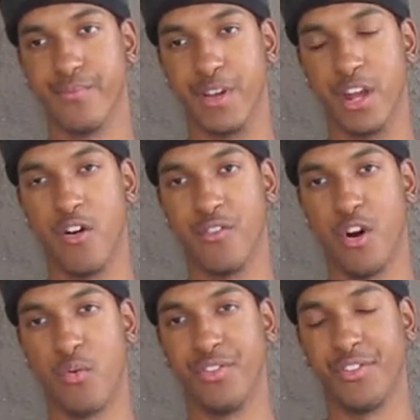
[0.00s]
You know,
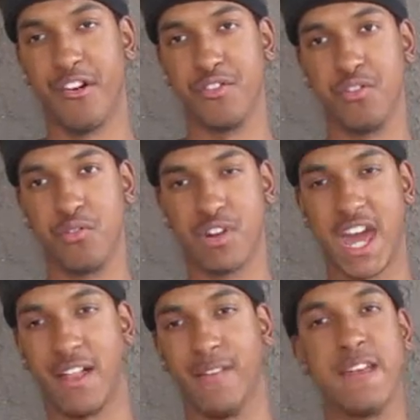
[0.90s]
no one's telling you you
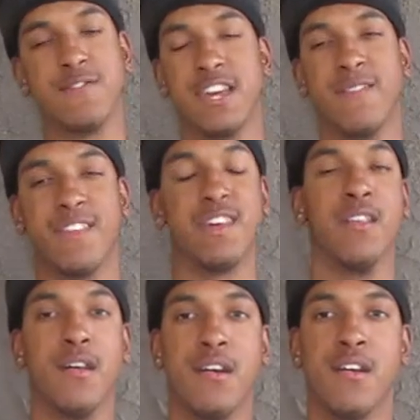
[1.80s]
can't leave Team 10.
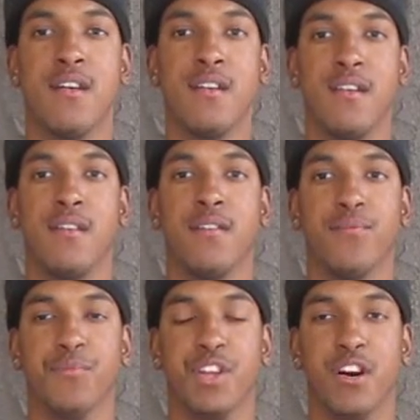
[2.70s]

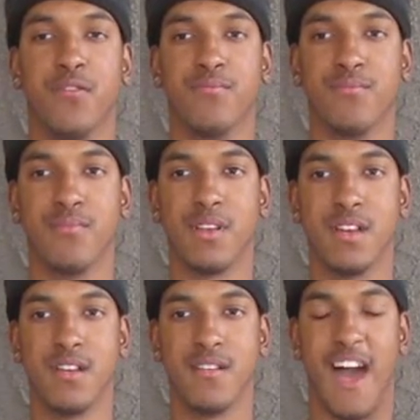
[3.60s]
You know?
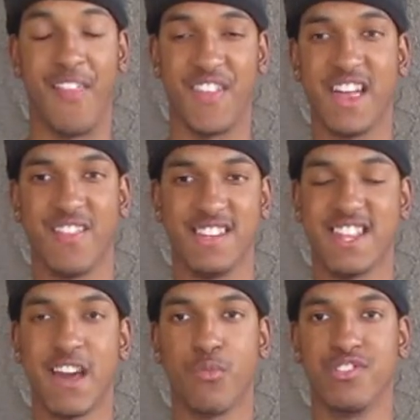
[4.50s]
At the end of the
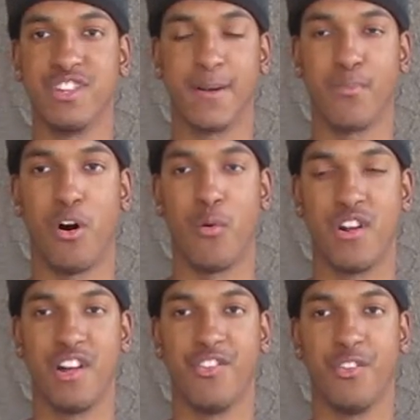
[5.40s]
day, what Jake Paul
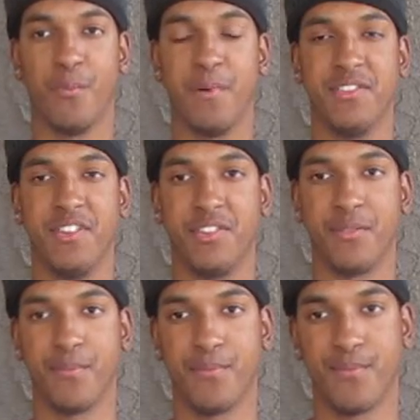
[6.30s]
runs is a
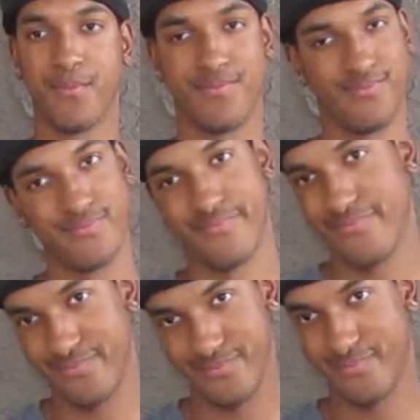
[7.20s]
business.
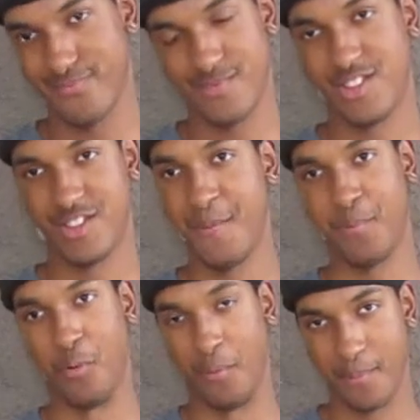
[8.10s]
Simple.